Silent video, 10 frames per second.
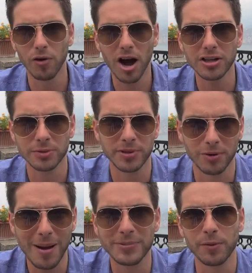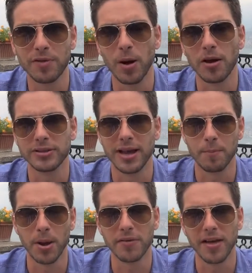grabbed it with
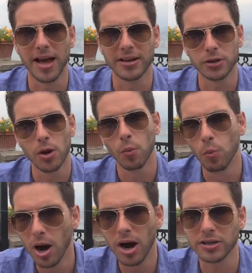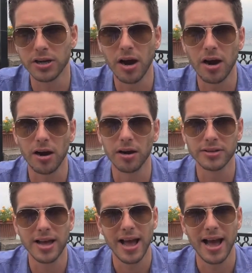both hands, worked hard,